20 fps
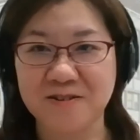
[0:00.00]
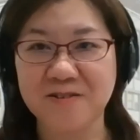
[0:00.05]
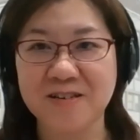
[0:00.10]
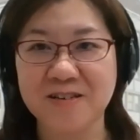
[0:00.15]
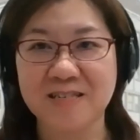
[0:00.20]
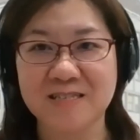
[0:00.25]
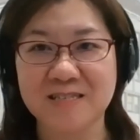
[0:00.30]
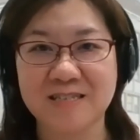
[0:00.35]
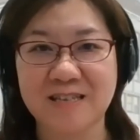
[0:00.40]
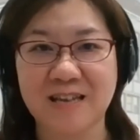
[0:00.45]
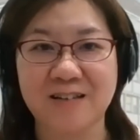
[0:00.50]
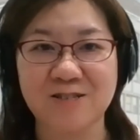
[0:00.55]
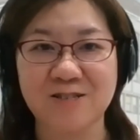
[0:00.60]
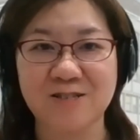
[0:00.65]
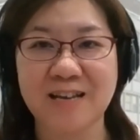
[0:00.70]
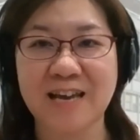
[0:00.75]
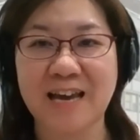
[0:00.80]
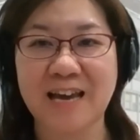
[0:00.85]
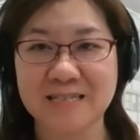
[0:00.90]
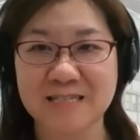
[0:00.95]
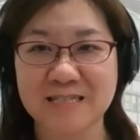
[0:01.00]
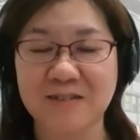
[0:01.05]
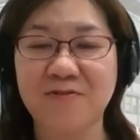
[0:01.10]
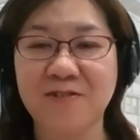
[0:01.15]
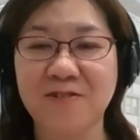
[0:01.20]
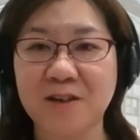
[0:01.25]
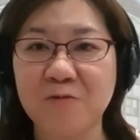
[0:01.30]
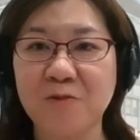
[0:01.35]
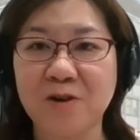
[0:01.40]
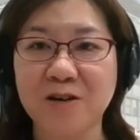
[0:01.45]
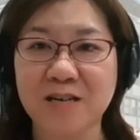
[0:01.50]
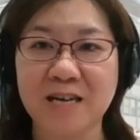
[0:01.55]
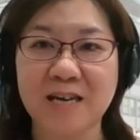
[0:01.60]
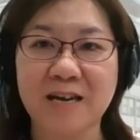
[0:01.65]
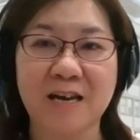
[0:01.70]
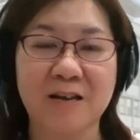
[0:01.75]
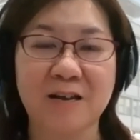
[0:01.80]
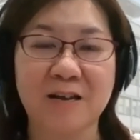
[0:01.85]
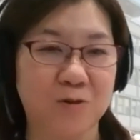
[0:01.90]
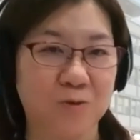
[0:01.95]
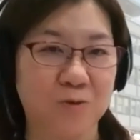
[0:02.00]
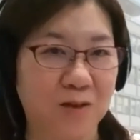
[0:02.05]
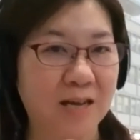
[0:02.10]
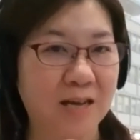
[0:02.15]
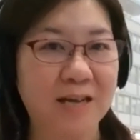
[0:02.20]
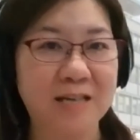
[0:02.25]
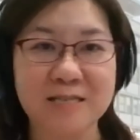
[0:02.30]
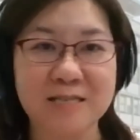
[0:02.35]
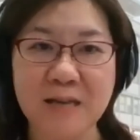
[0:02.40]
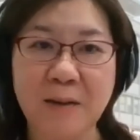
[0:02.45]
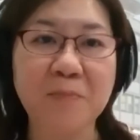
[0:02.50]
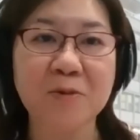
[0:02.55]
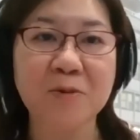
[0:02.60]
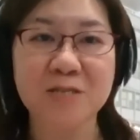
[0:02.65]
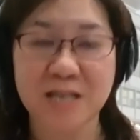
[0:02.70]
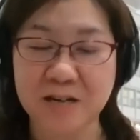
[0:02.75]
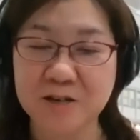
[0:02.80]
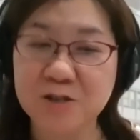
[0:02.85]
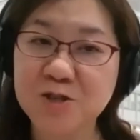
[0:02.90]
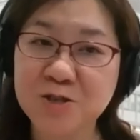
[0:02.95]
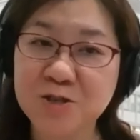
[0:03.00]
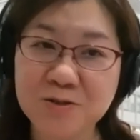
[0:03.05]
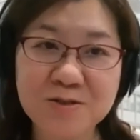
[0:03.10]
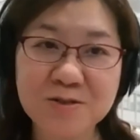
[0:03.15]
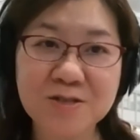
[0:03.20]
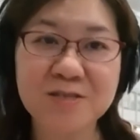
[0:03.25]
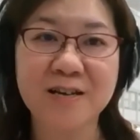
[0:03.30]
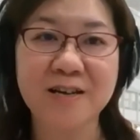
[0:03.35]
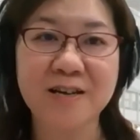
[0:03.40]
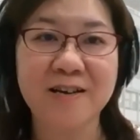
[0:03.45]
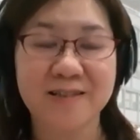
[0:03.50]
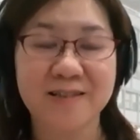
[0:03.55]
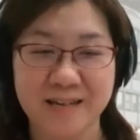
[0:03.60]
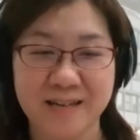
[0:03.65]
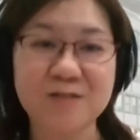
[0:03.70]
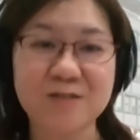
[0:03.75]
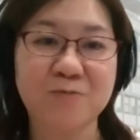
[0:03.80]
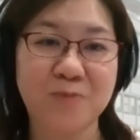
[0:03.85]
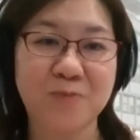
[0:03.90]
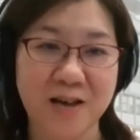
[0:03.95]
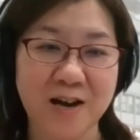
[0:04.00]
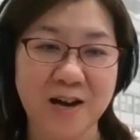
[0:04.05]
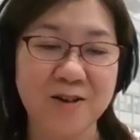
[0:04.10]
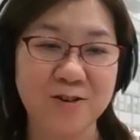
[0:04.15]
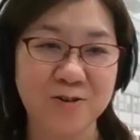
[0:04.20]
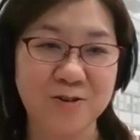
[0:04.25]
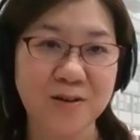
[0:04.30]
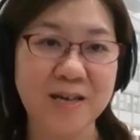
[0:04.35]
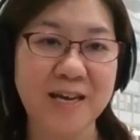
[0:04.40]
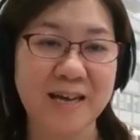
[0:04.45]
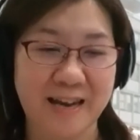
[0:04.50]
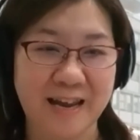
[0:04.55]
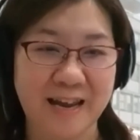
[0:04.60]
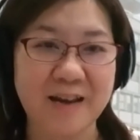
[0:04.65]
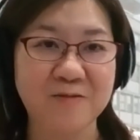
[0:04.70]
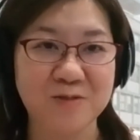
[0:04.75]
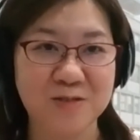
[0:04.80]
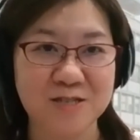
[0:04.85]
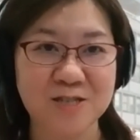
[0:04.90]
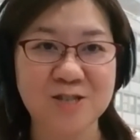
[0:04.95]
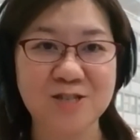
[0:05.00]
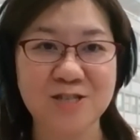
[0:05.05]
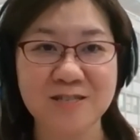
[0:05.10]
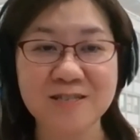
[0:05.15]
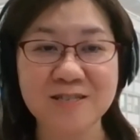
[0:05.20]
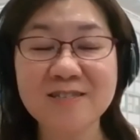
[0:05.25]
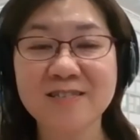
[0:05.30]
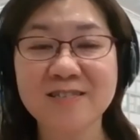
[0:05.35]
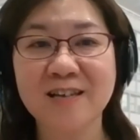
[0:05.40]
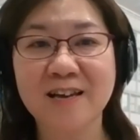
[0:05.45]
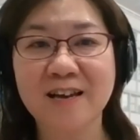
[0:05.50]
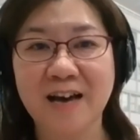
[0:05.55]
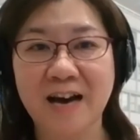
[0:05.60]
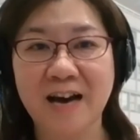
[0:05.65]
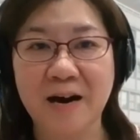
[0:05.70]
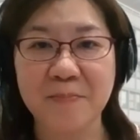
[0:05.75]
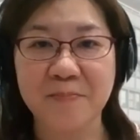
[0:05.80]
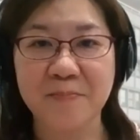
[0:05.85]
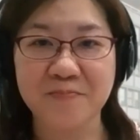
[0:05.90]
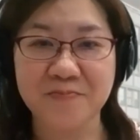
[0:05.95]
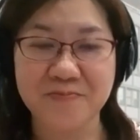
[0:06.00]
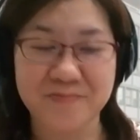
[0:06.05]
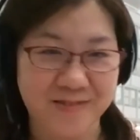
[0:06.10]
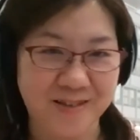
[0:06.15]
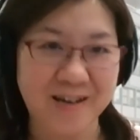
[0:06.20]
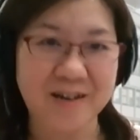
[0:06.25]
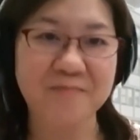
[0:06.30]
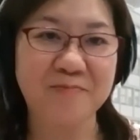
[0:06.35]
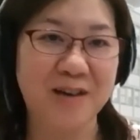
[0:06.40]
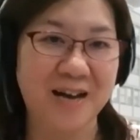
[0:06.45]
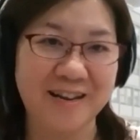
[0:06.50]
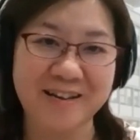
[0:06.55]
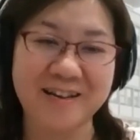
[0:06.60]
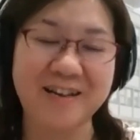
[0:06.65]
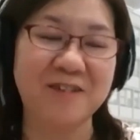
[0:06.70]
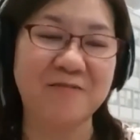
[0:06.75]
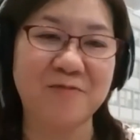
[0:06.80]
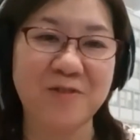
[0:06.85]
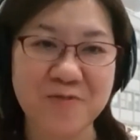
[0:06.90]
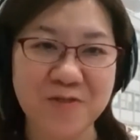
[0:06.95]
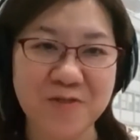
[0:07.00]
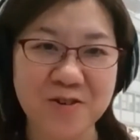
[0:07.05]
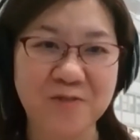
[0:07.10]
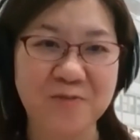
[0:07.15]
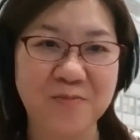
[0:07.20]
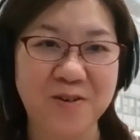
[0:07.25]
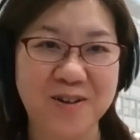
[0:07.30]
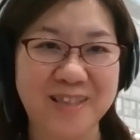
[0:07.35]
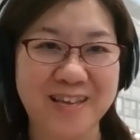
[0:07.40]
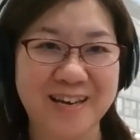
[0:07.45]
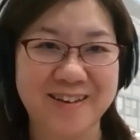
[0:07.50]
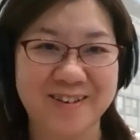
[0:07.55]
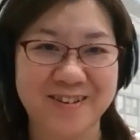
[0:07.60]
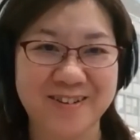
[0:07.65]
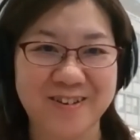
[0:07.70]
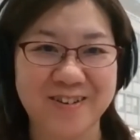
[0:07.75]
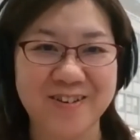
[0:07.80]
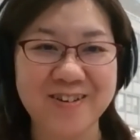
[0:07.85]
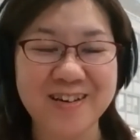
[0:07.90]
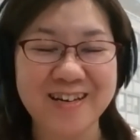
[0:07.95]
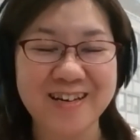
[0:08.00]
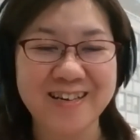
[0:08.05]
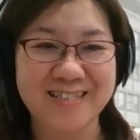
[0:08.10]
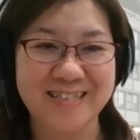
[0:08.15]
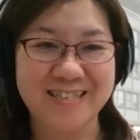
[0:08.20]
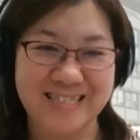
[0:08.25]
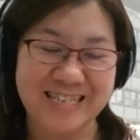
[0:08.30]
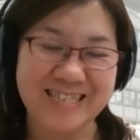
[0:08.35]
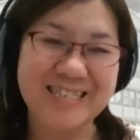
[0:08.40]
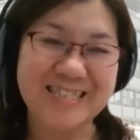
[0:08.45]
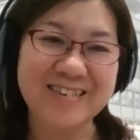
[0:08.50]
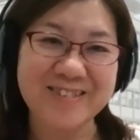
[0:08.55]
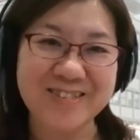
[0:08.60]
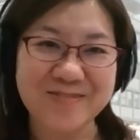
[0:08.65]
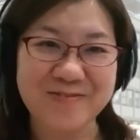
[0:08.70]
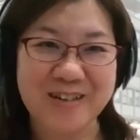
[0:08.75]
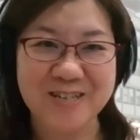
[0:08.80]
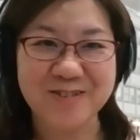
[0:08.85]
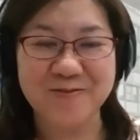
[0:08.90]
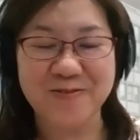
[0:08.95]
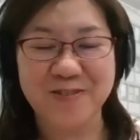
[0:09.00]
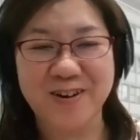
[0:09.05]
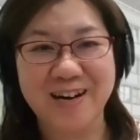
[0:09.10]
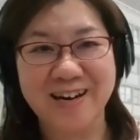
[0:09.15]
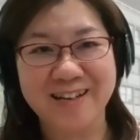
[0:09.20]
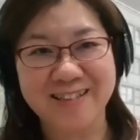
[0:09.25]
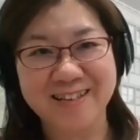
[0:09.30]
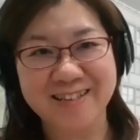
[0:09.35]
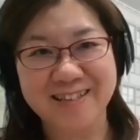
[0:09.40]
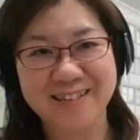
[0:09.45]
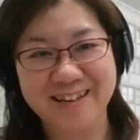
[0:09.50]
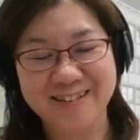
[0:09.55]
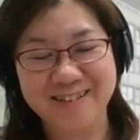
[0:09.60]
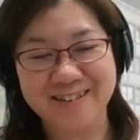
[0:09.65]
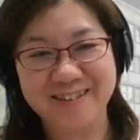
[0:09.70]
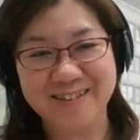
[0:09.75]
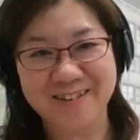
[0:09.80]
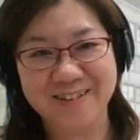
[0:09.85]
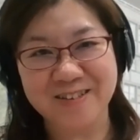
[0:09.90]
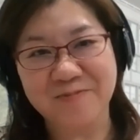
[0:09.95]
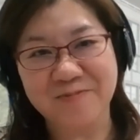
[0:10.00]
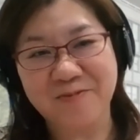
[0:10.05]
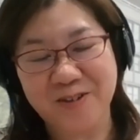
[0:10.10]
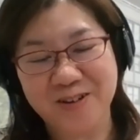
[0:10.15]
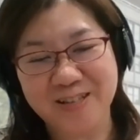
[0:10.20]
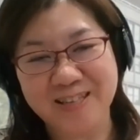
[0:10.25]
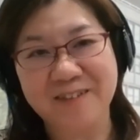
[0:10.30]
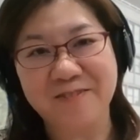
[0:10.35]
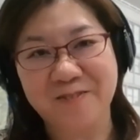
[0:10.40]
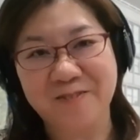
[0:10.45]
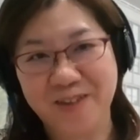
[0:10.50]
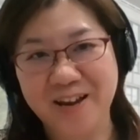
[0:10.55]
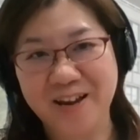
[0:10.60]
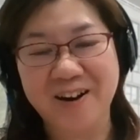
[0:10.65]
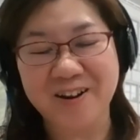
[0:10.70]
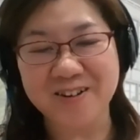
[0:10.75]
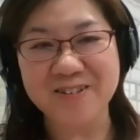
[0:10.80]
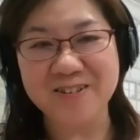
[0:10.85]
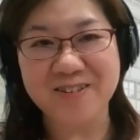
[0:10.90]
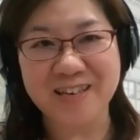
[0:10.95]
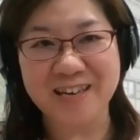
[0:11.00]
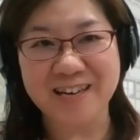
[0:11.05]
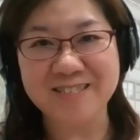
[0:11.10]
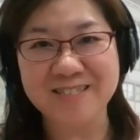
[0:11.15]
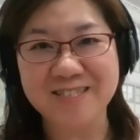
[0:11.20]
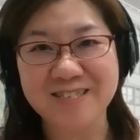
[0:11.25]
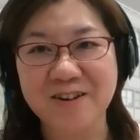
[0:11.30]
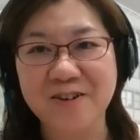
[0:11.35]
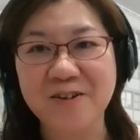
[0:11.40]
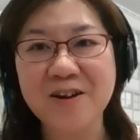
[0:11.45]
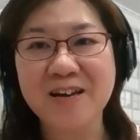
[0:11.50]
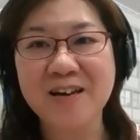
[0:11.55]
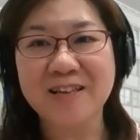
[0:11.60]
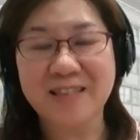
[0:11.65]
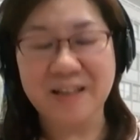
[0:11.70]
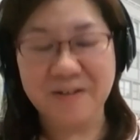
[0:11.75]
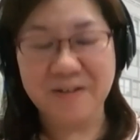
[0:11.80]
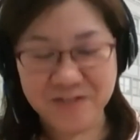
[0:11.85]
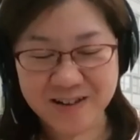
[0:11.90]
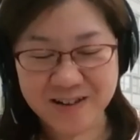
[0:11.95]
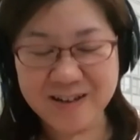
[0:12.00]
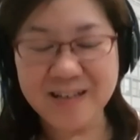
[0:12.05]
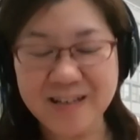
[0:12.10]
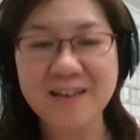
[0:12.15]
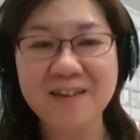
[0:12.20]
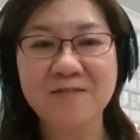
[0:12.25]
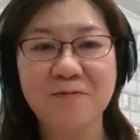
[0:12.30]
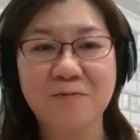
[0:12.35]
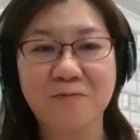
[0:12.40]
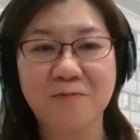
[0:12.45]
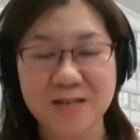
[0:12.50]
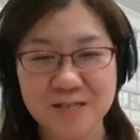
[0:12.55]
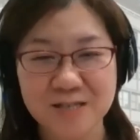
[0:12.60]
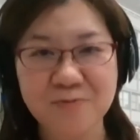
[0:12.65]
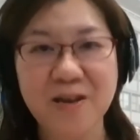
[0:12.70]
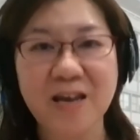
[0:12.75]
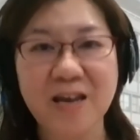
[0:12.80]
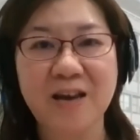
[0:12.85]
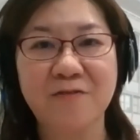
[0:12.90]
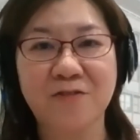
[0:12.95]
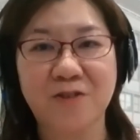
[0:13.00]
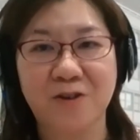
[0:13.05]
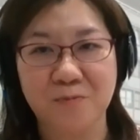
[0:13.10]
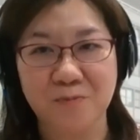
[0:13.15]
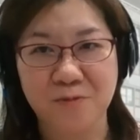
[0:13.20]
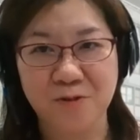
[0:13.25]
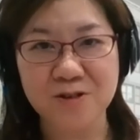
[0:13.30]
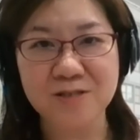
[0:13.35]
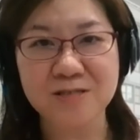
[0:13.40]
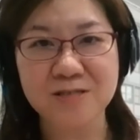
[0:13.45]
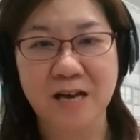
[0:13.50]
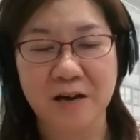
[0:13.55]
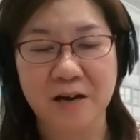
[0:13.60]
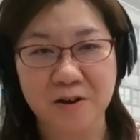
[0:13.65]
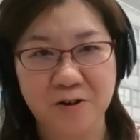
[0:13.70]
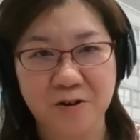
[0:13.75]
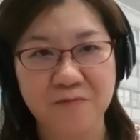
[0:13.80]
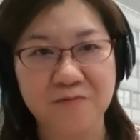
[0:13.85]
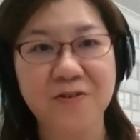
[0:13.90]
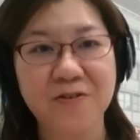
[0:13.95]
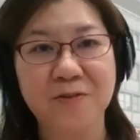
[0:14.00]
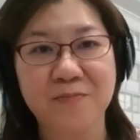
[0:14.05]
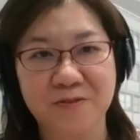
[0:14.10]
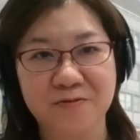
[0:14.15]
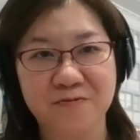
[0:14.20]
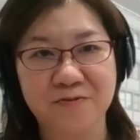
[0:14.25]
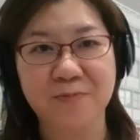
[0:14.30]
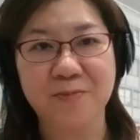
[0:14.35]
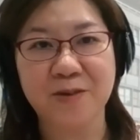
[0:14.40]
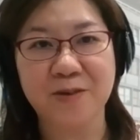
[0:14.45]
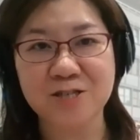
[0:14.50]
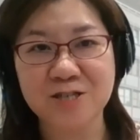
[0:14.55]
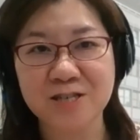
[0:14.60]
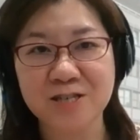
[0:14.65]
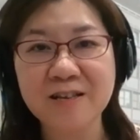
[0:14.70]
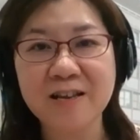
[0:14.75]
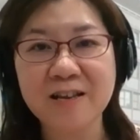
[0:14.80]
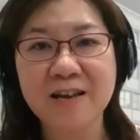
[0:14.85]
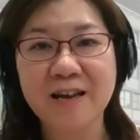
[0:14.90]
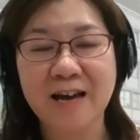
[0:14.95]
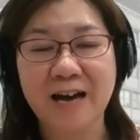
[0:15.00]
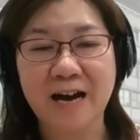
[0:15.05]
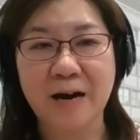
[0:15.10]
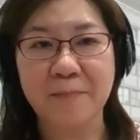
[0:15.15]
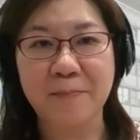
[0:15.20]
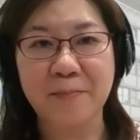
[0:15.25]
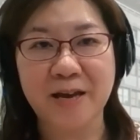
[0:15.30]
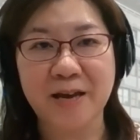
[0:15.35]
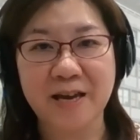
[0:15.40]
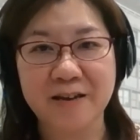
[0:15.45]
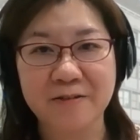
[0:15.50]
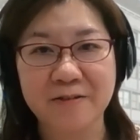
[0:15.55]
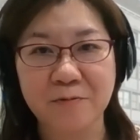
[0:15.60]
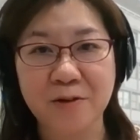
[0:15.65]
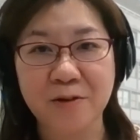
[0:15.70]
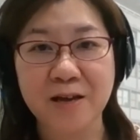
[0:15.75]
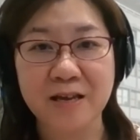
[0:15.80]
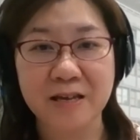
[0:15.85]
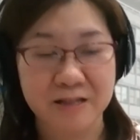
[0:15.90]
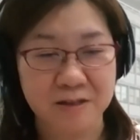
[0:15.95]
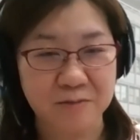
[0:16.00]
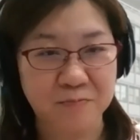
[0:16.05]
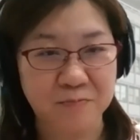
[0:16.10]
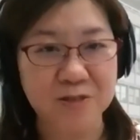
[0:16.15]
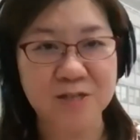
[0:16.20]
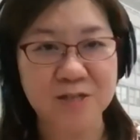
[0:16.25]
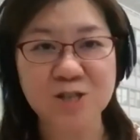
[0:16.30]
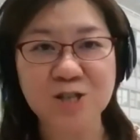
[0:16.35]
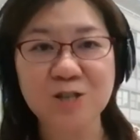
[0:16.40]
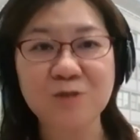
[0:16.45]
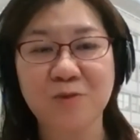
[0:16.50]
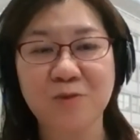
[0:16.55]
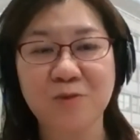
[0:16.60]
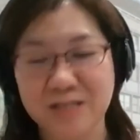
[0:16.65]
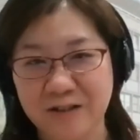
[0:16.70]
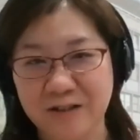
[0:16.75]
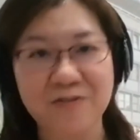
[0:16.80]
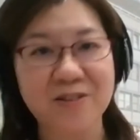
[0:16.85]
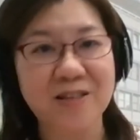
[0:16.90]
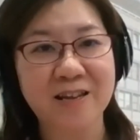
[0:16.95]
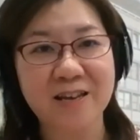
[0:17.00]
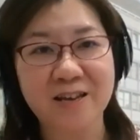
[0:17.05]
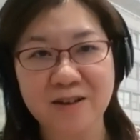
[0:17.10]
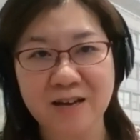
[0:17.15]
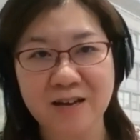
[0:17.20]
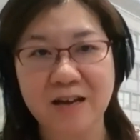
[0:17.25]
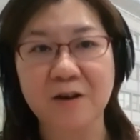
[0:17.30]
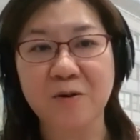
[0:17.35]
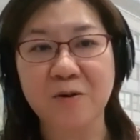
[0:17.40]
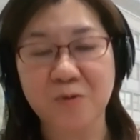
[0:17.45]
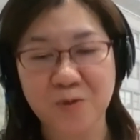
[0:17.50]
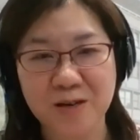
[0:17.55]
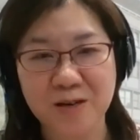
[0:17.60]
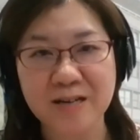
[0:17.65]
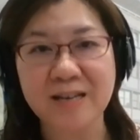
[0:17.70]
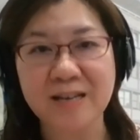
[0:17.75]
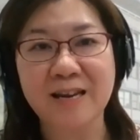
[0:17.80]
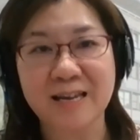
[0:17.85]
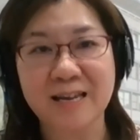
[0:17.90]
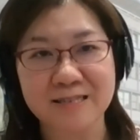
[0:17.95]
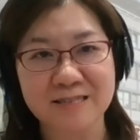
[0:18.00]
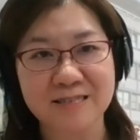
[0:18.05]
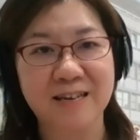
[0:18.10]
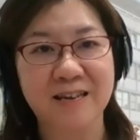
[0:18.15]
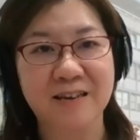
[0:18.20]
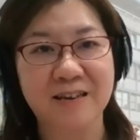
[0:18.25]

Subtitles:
it's actually actively looking at some potentials. Yes, we are looking at acquisitions. But I can't reveal more than the details much more, other than the point that we are looking. So definitely, once we have got more confirmed information, and we're in the position, we'll definitely quickly let the